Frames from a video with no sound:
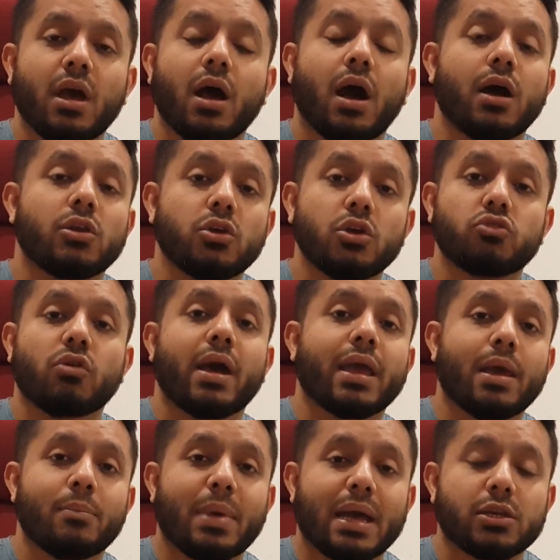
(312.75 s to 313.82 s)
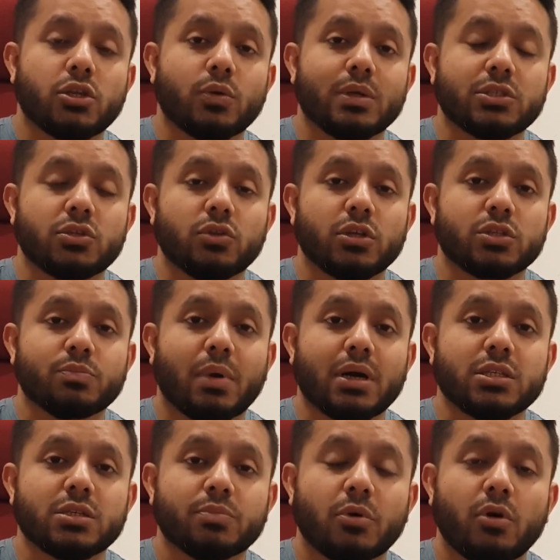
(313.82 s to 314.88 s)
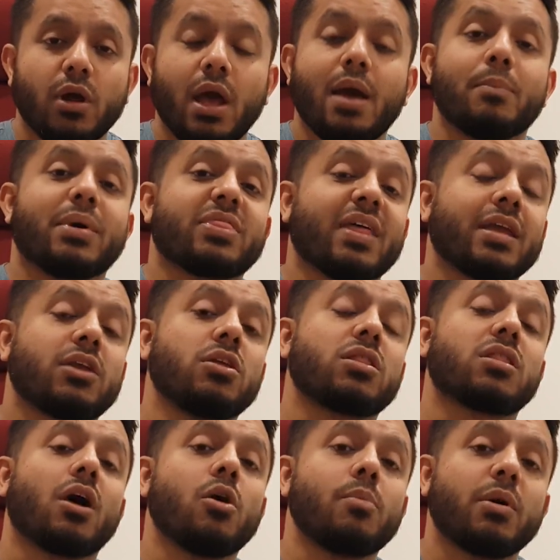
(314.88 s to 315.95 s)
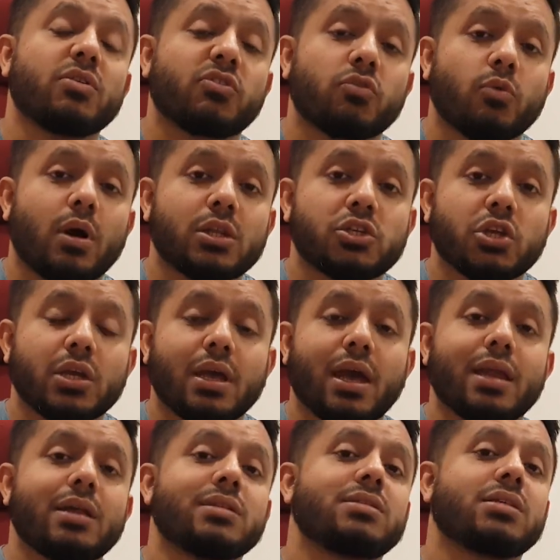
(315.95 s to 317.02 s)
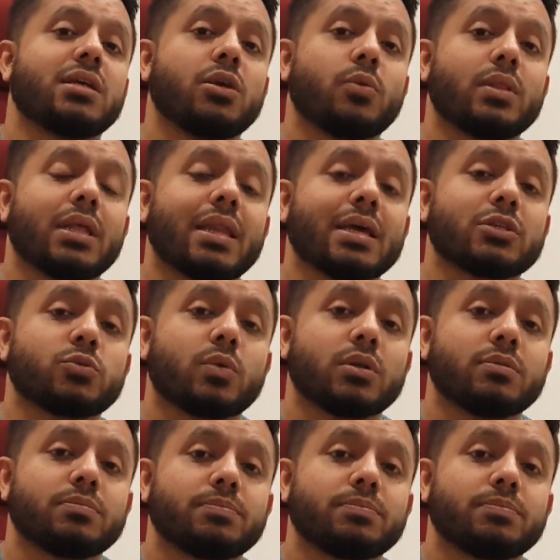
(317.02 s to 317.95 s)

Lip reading: I do try and get back to you as soon as possible. But thank you so much for watching, and I'll see you in the next one.